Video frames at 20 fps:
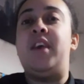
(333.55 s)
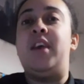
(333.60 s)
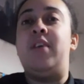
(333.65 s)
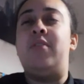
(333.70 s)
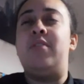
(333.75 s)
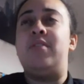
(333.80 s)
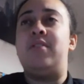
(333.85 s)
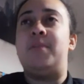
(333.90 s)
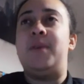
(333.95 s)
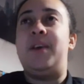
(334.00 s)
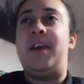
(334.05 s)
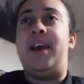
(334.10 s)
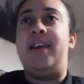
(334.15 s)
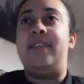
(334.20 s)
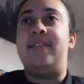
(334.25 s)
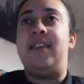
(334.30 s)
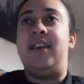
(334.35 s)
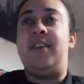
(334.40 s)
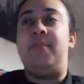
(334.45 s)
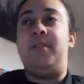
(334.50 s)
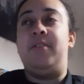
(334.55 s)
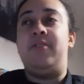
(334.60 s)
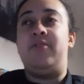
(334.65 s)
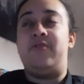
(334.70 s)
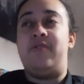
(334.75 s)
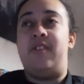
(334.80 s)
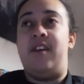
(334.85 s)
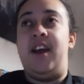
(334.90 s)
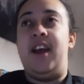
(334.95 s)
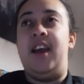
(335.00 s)
It was a bit hectic, but it
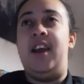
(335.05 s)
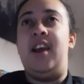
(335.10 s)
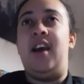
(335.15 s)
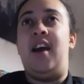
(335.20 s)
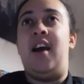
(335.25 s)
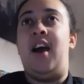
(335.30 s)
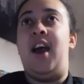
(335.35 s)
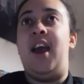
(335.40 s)
was alright.